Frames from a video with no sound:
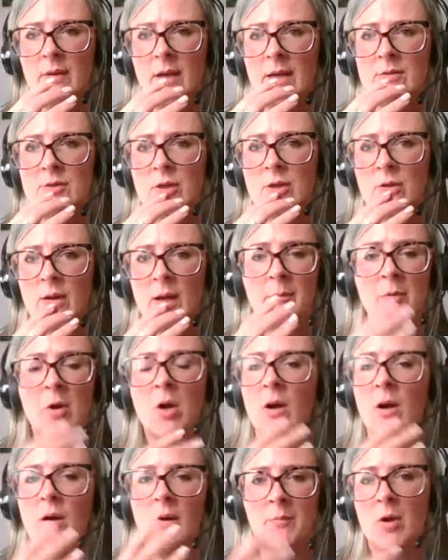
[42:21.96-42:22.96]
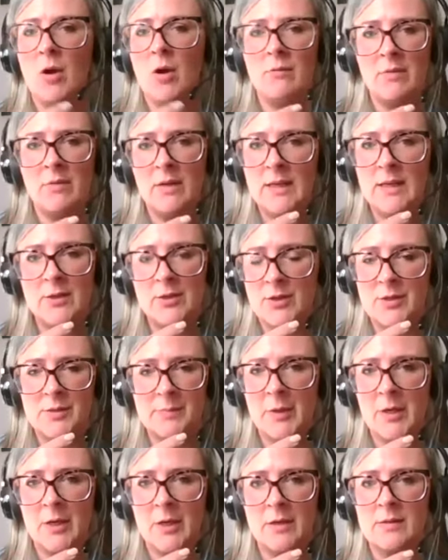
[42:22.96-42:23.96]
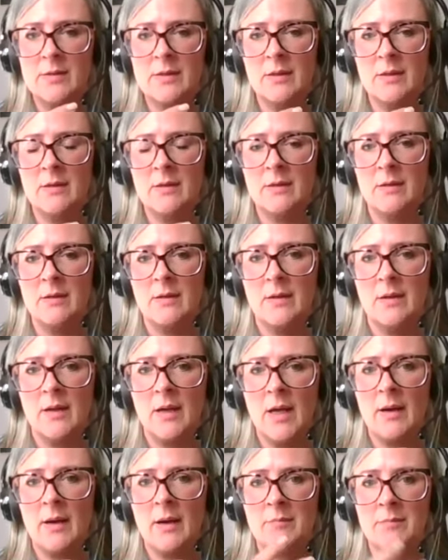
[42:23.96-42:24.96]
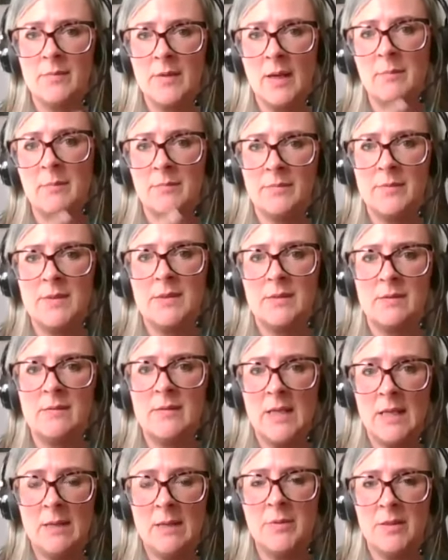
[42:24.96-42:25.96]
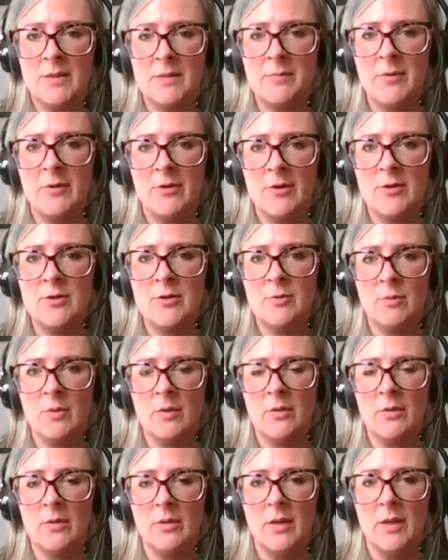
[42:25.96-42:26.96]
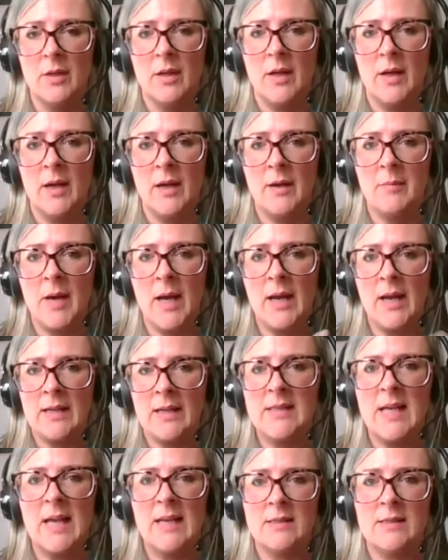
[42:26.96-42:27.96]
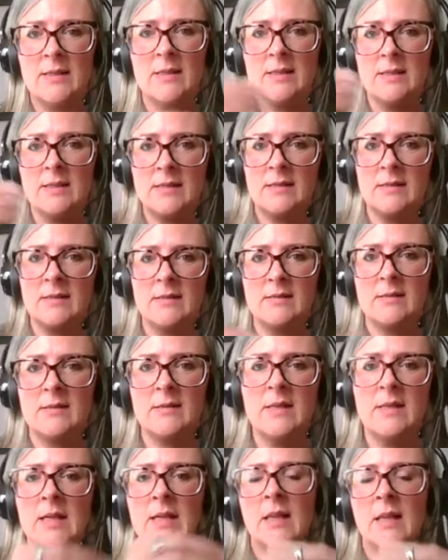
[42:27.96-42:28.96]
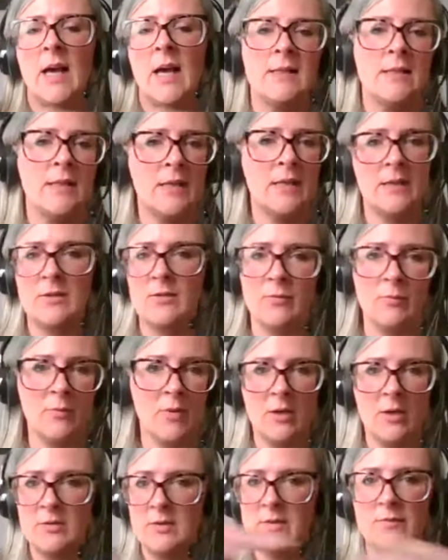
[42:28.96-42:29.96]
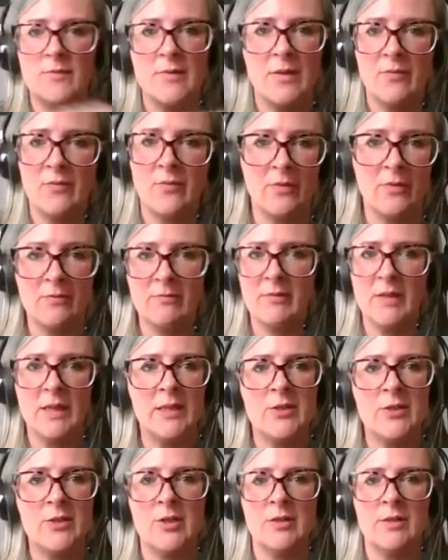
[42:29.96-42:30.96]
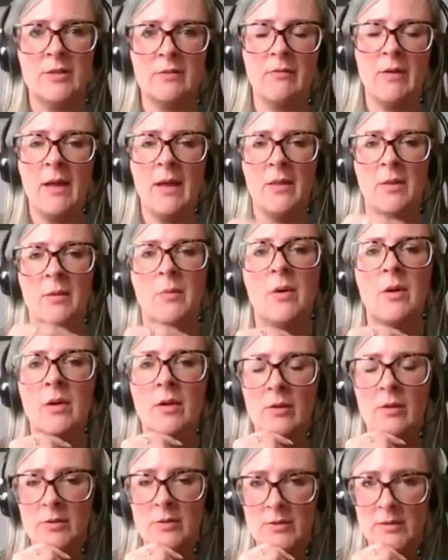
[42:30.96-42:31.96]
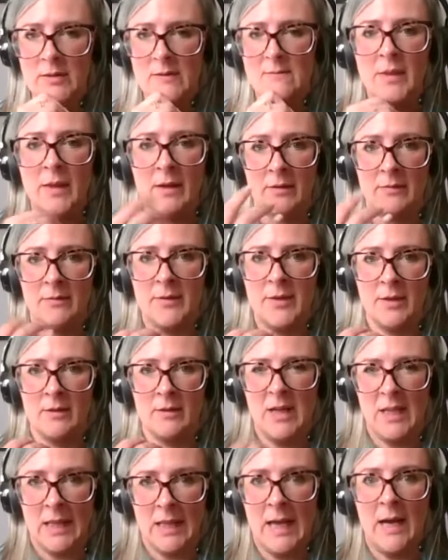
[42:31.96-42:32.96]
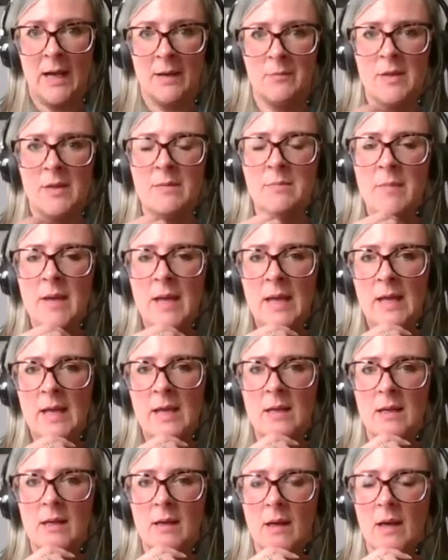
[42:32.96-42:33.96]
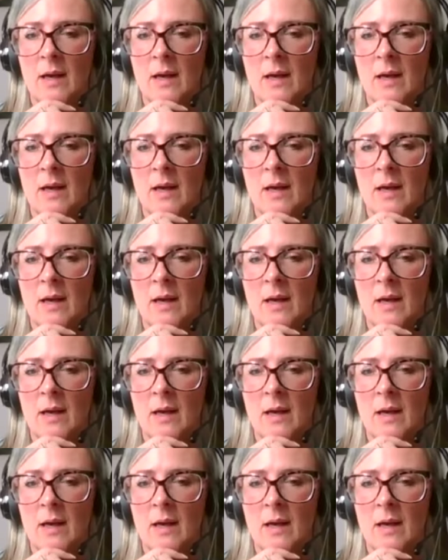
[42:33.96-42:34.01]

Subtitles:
I'm not a religious person. I'm deeply spiritual, and I tend to steal ideas from lots of different religions around the world that align with me.